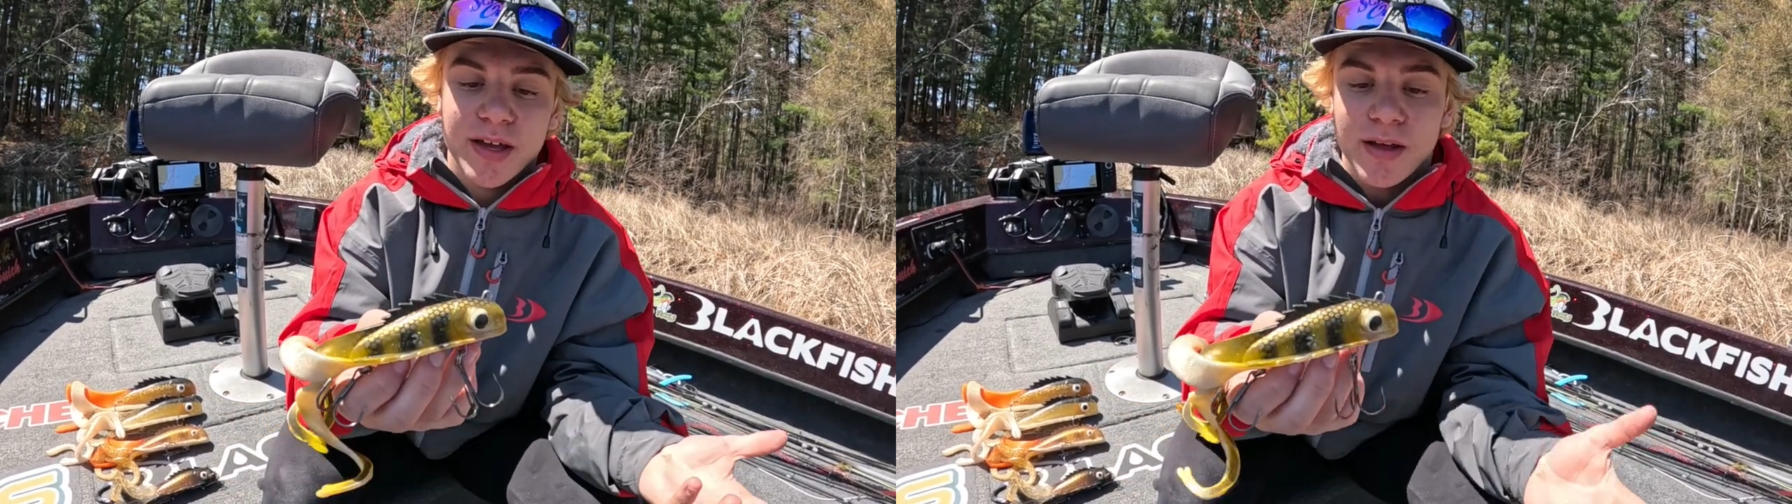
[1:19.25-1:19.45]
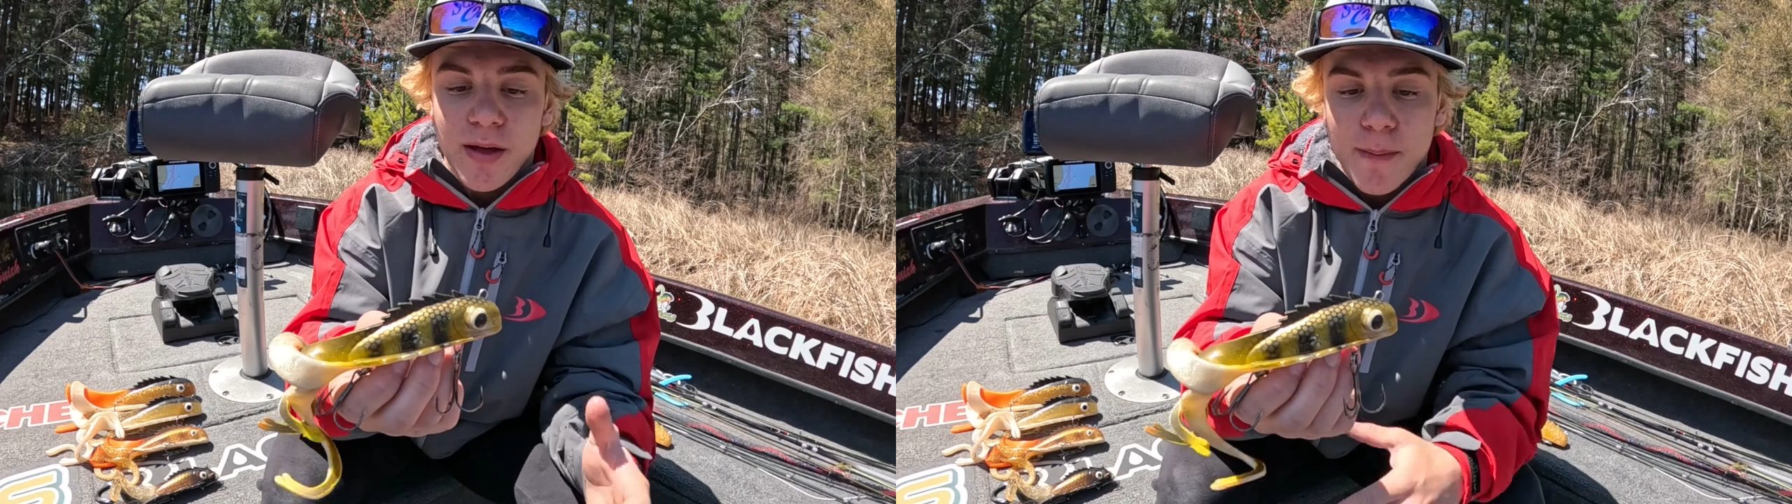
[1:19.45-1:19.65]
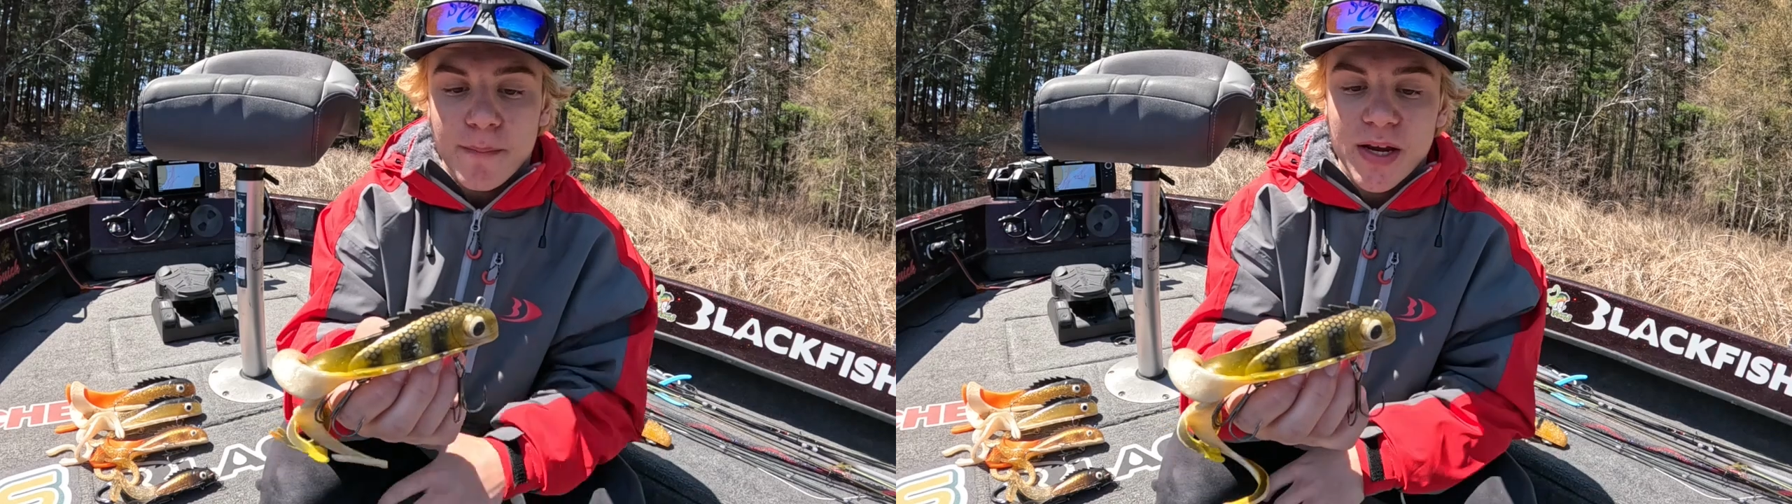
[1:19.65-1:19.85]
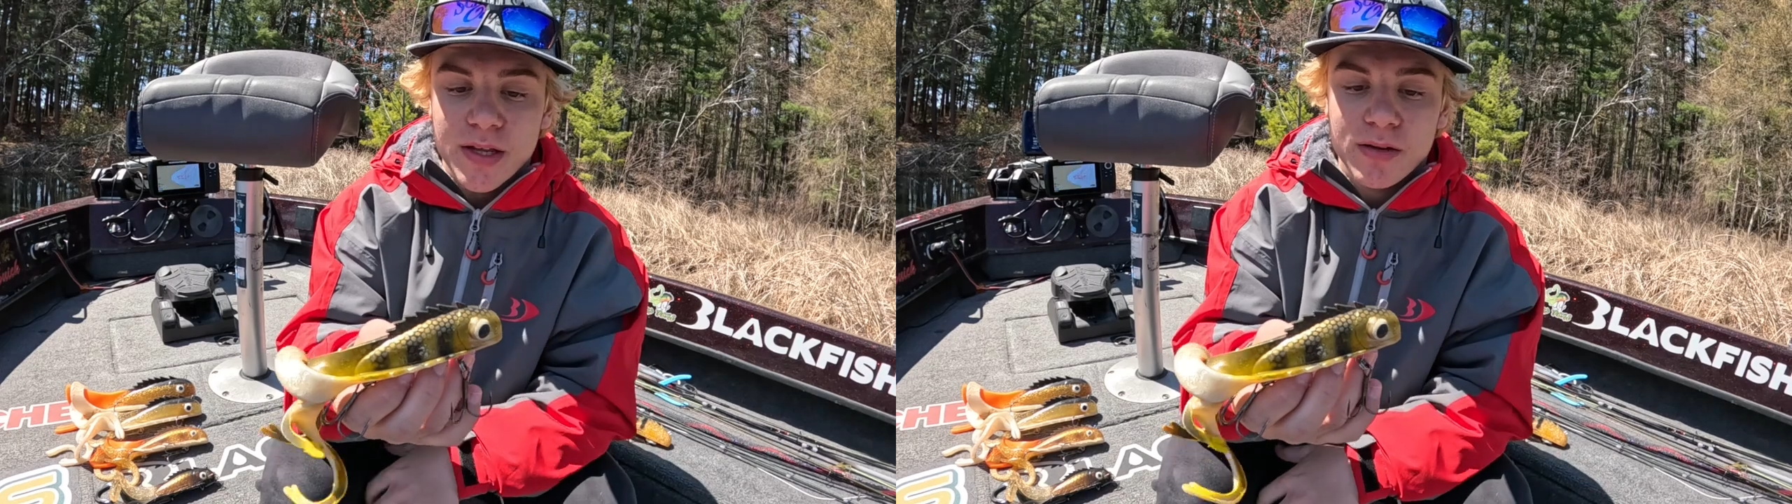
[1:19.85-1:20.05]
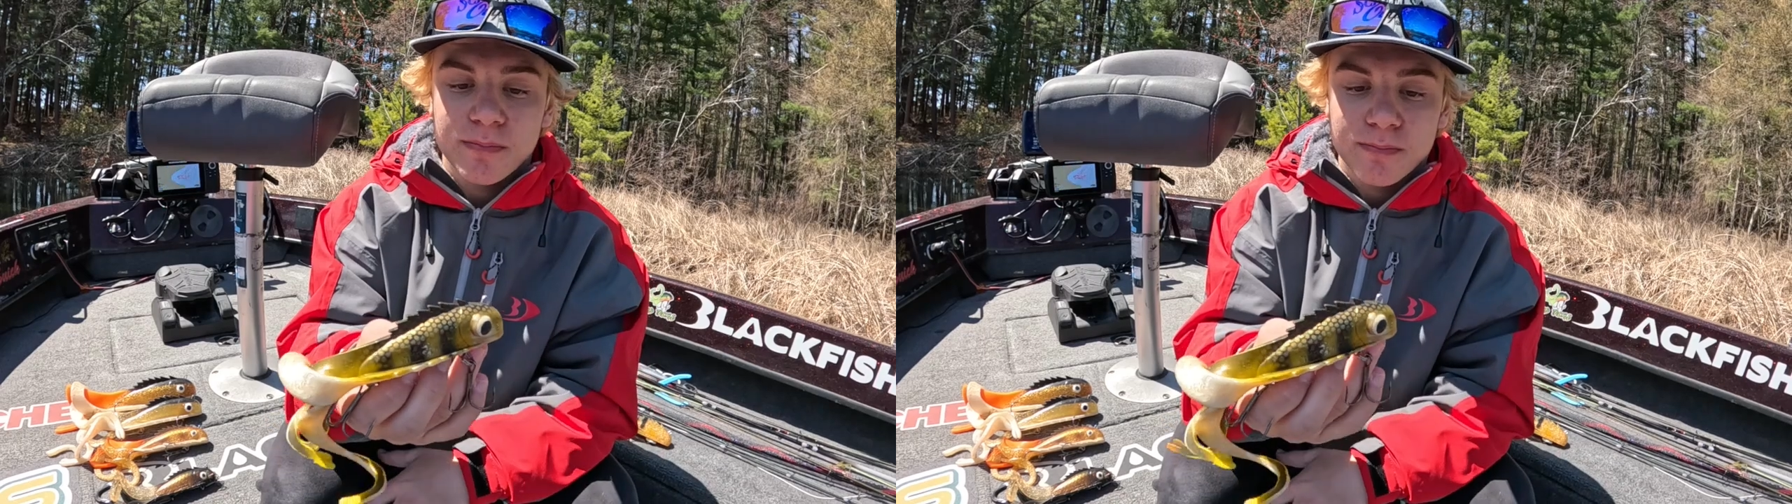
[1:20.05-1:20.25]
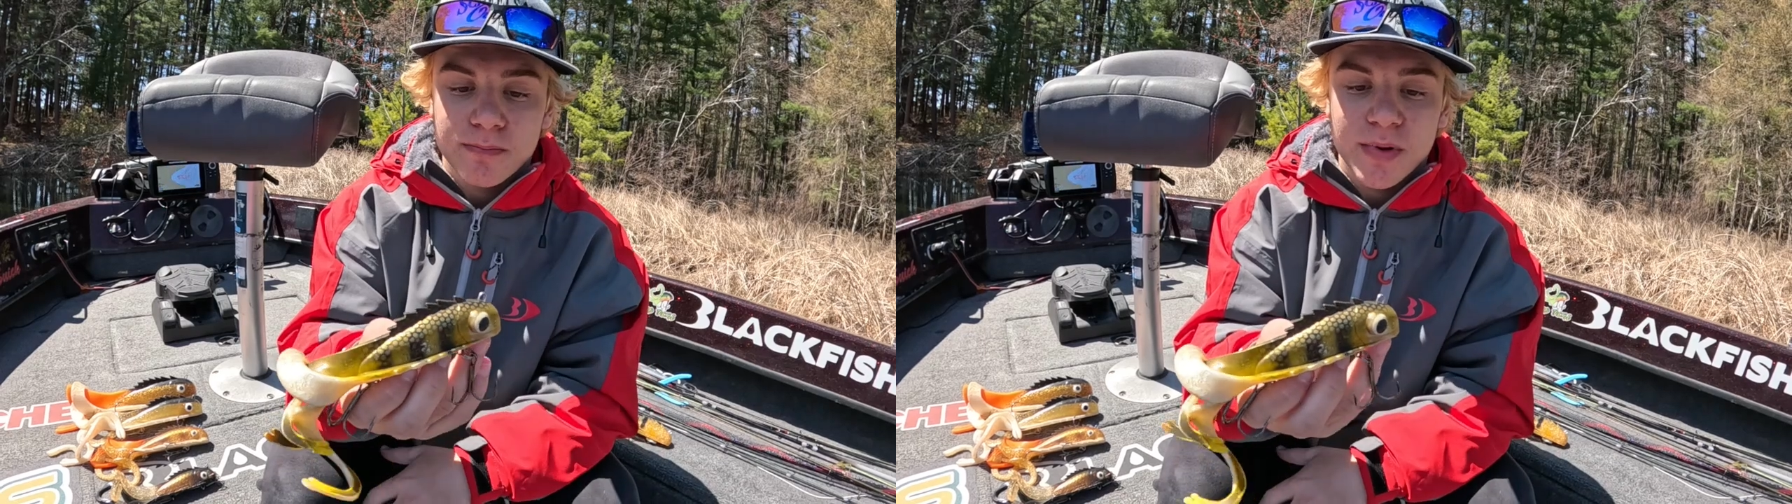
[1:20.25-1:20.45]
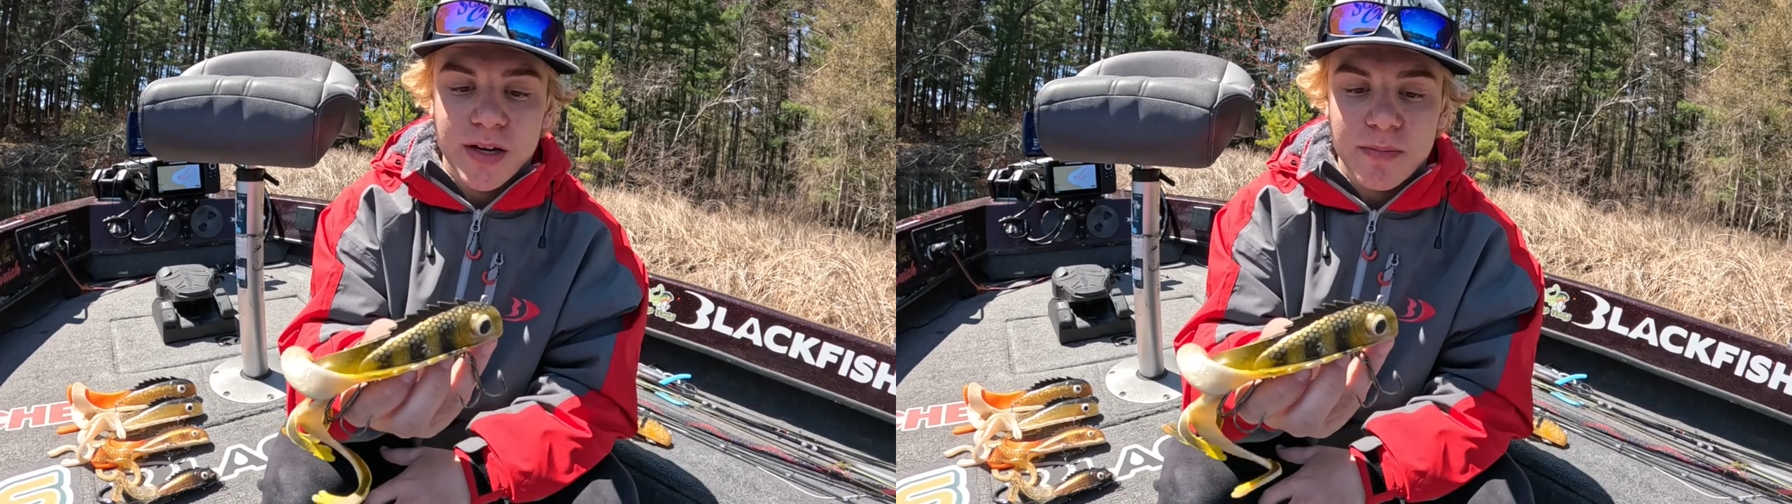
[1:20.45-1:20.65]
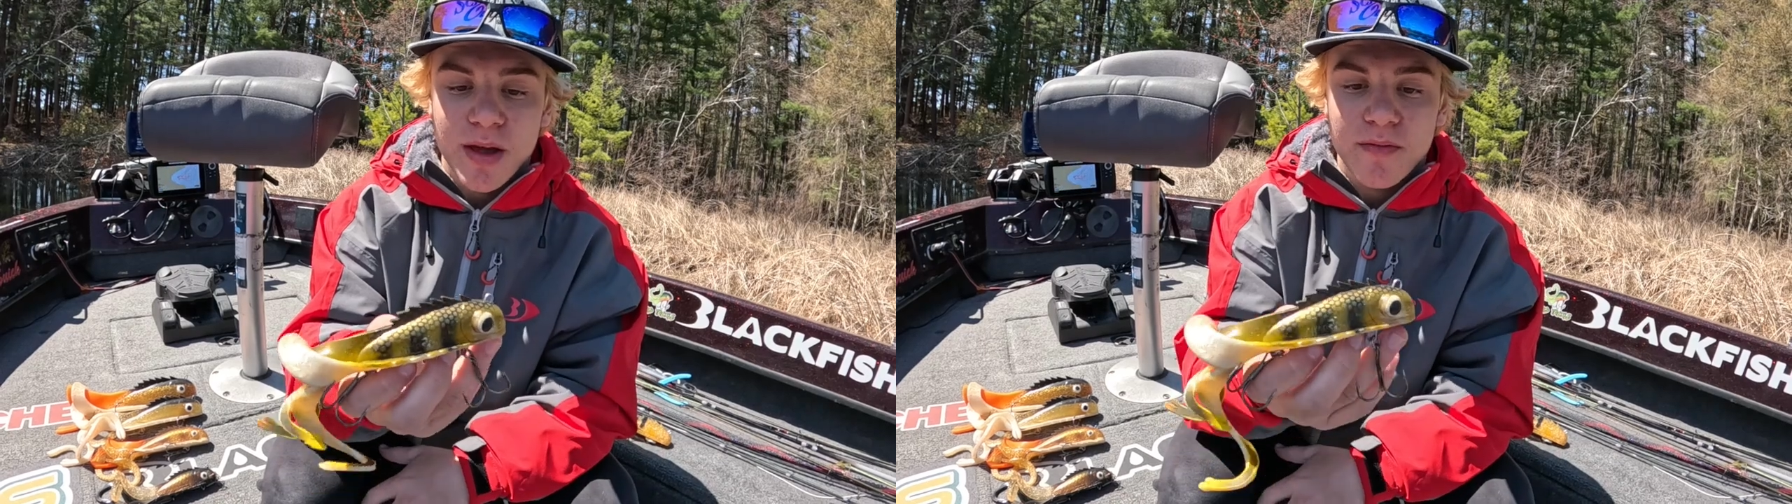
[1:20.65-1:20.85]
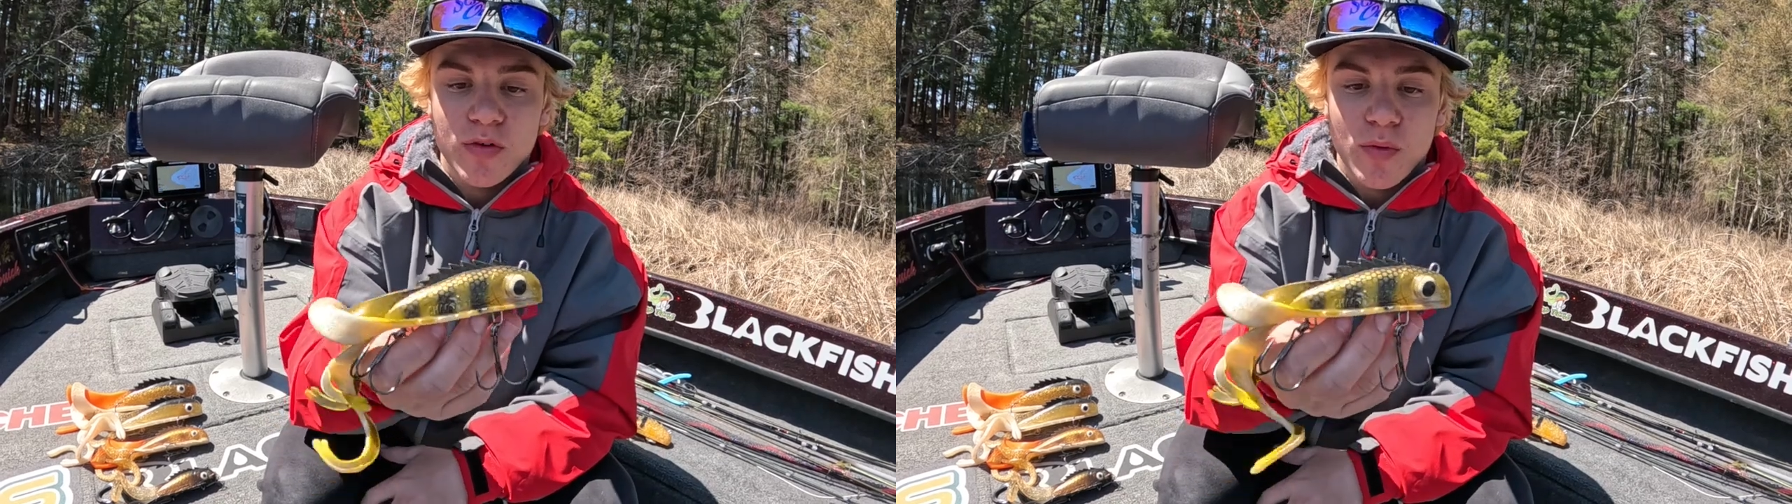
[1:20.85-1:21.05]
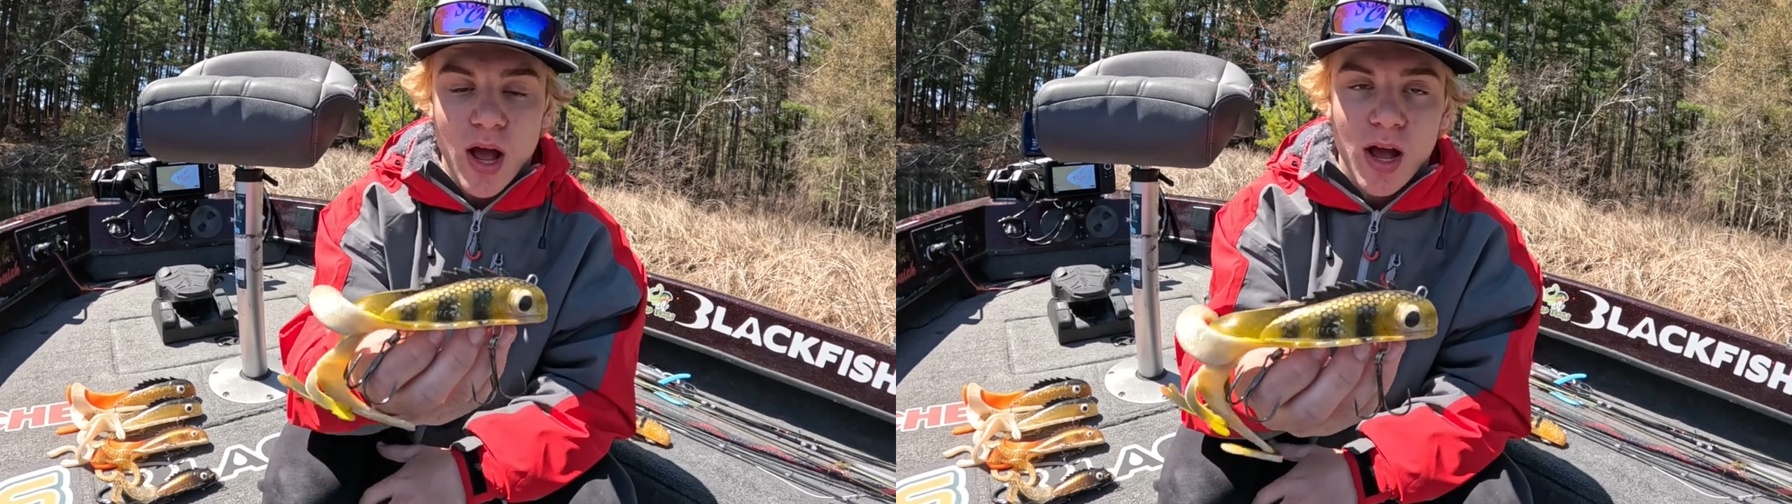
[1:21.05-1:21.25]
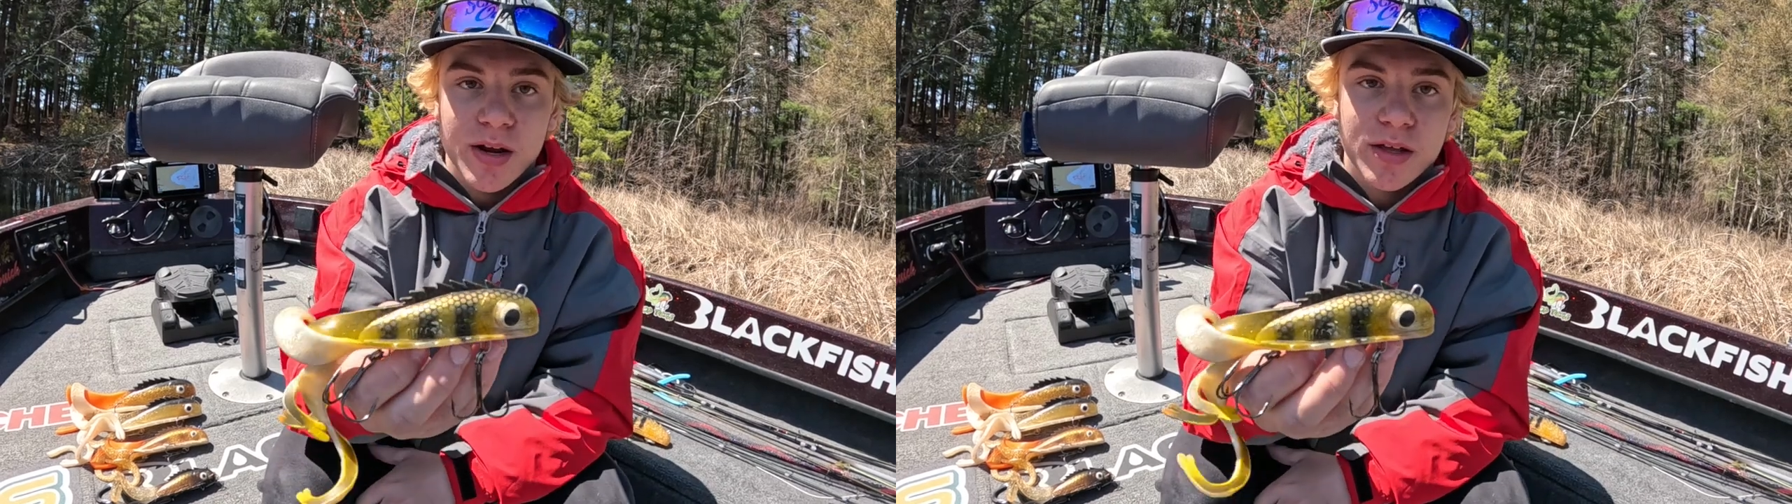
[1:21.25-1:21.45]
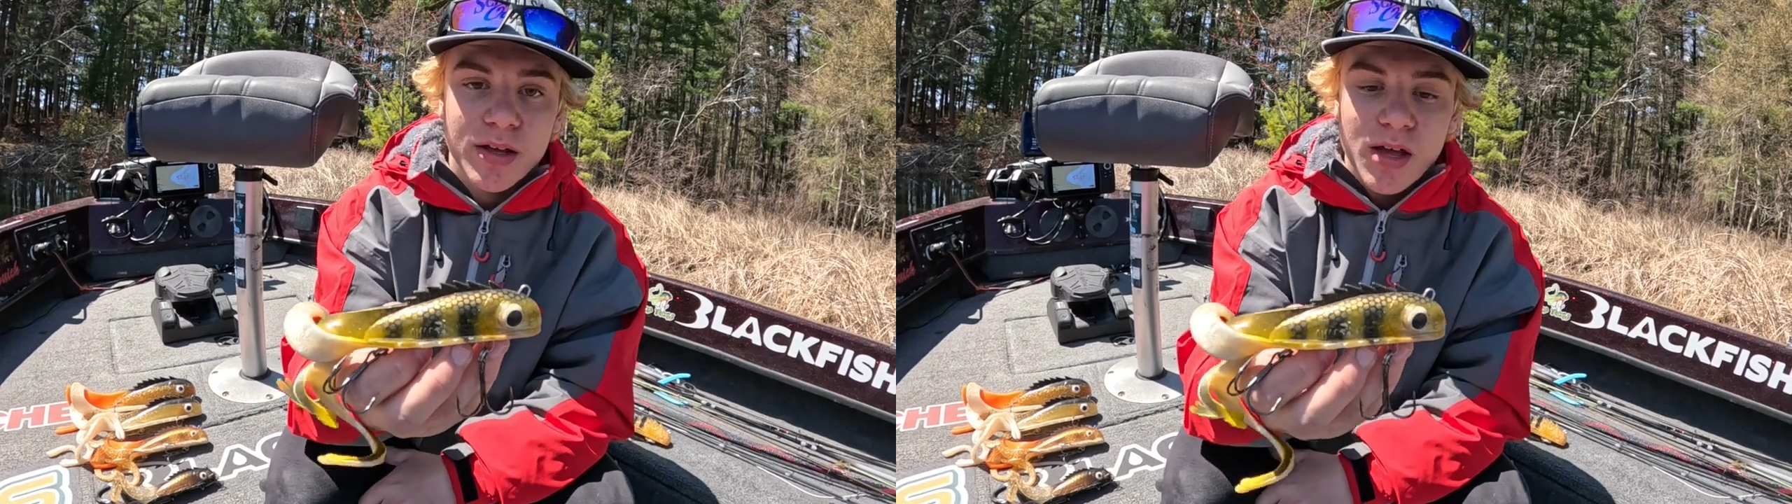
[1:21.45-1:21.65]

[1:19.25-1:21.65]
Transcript: a medium heavy rod,